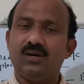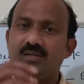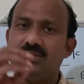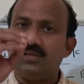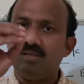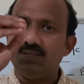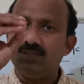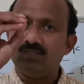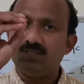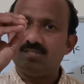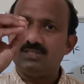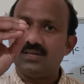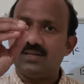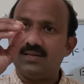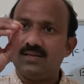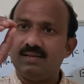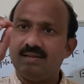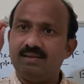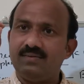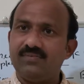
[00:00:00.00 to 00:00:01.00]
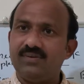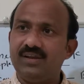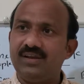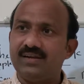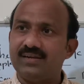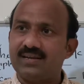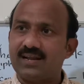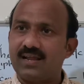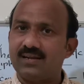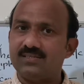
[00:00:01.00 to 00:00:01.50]
each and every
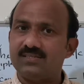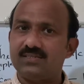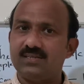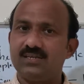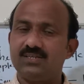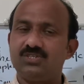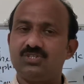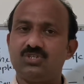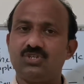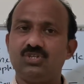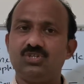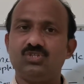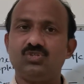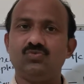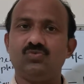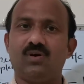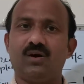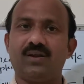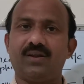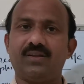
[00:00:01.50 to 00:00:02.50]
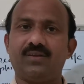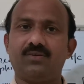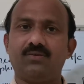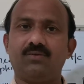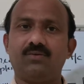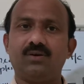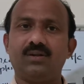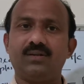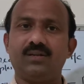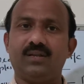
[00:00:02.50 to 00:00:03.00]
transactions you are
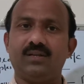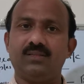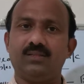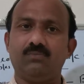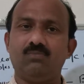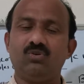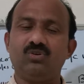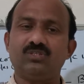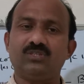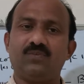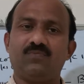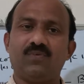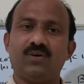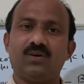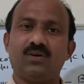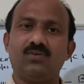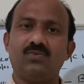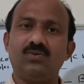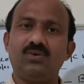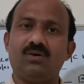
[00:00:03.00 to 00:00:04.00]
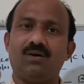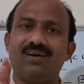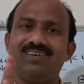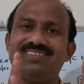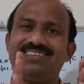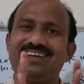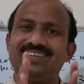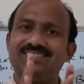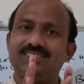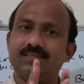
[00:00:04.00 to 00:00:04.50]
recorded in the books of account on
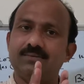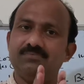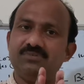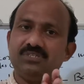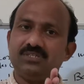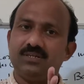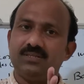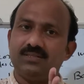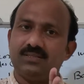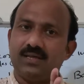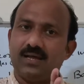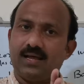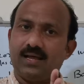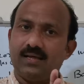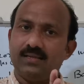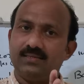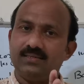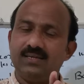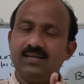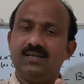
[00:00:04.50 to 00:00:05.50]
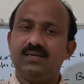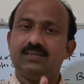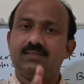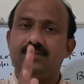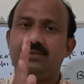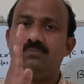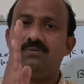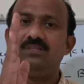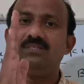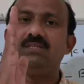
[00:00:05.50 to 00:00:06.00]
the assumption that
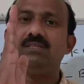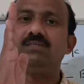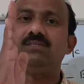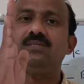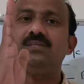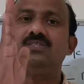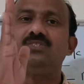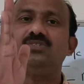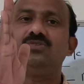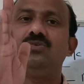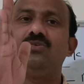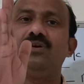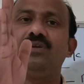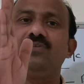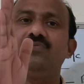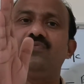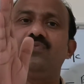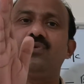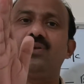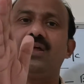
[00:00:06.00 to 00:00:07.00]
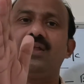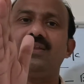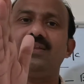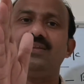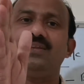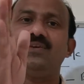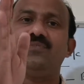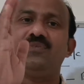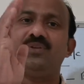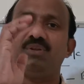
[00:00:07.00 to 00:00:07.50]
the business is going for an
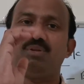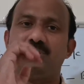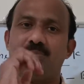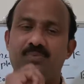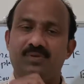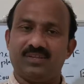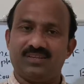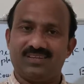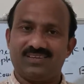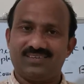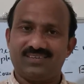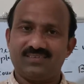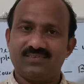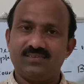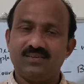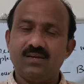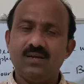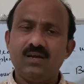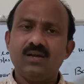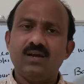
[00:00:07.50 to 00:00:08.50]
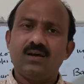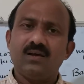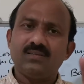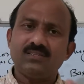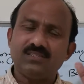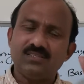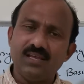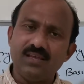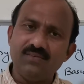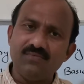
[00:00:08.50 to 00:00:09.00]
indefinite period.
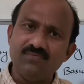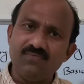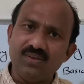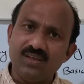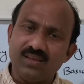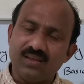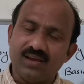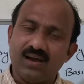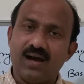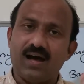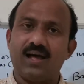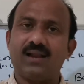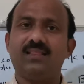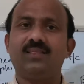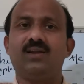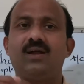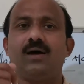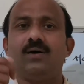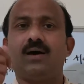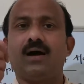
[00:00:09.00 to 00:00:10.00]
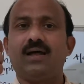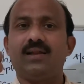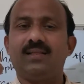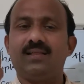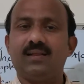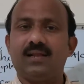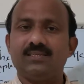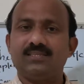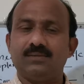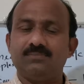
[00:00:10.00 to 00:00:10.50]
Same way,
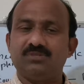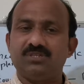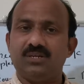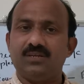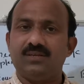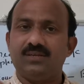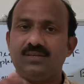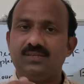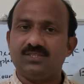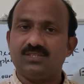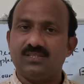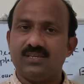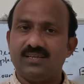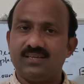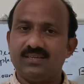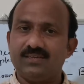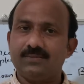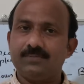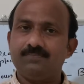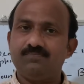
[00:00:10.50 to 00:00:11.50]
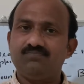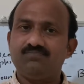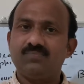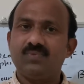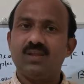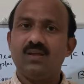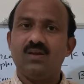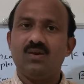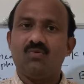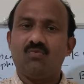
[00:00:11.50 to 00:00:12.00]
another assumption is there.
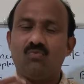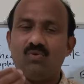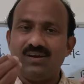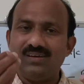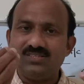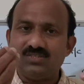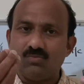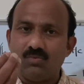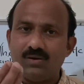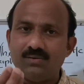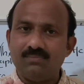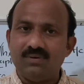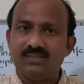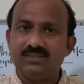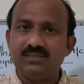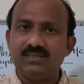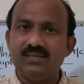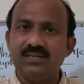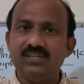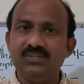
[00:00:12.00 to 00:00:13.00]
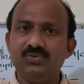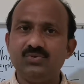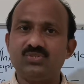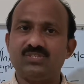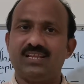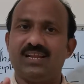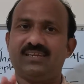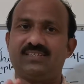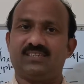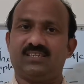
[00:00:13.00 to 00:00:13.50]
Once one method you
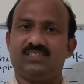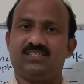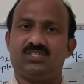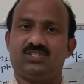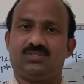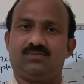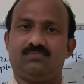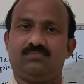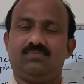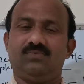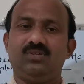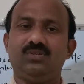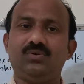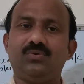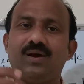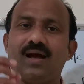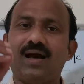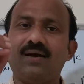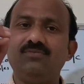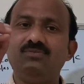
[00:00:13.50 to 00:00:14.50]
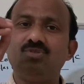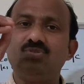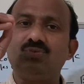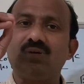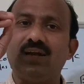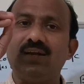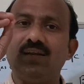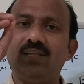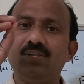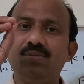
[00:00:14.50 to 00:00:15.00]
selected, you have to
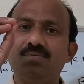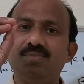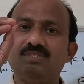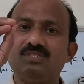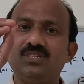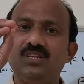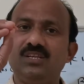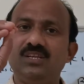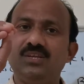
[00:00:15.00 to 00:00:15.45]
continuously